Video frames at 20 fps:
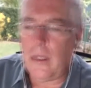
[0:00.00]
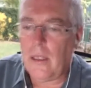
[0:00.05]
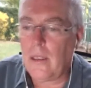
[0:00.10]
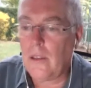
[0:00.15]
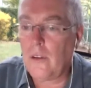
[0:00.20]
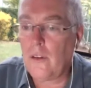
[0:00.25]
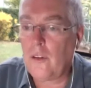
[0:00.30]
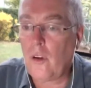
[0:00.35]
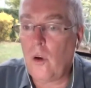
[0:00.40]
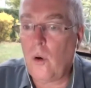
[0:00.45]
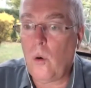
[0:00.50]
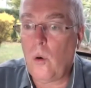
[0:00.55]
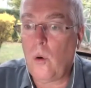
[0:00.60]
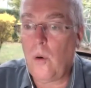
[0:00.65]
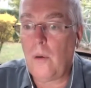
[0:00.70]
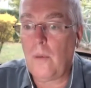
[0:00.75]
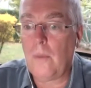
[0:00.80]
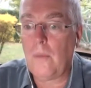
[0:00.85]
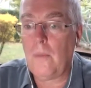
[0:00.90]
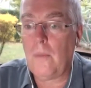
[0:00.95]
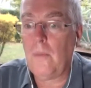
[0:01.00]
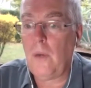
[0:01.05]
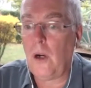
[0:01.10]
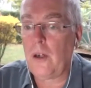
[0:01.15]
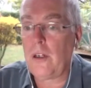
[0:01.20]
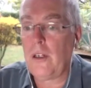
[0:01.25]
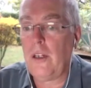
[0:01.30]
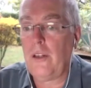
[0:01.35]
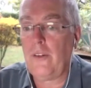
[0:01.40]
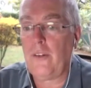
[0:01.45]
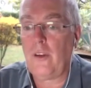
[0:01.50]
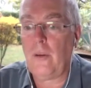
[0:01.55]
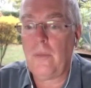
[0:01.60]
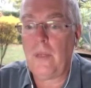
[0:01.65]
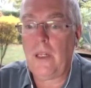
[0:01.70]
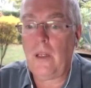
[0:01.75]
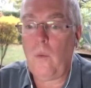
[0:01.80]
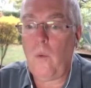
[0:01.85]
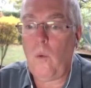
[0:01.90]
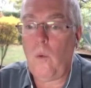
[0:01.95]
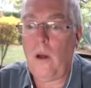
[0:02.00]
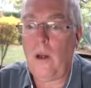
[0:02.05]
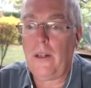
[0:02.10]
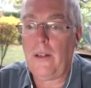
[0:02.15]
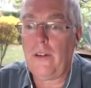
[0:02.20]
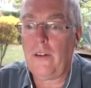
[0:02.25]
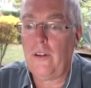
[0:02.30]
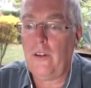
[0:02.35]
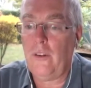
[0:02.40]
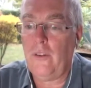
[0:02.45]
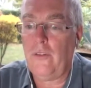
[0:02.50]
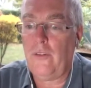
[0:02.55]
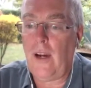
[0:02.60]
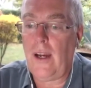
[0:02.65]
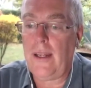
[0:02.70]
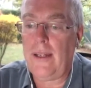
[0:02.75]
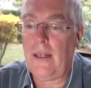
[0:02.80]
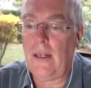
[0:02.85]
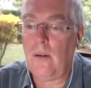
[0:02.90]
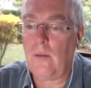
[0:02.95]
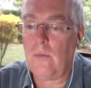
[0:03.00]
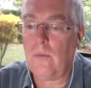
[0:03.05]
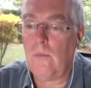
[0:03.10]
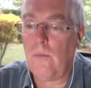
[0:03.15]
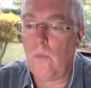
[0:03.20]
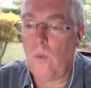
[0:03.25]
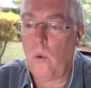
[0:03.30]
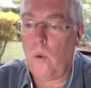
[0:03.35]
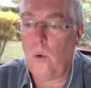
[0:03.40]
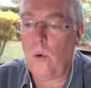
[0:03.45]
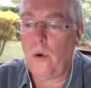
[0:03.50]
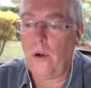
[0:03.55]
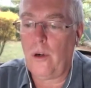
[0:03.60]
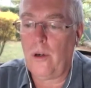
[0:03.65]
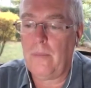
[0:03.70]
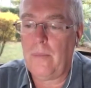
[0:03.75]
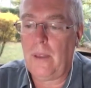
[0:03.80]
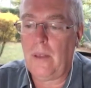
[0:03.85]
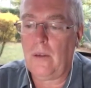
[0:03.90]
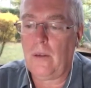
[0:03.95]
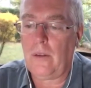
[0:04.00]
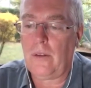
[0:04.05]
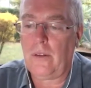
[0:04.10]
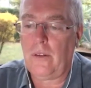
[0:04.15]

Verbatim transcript: so Martin, if somebody wanted to find out more about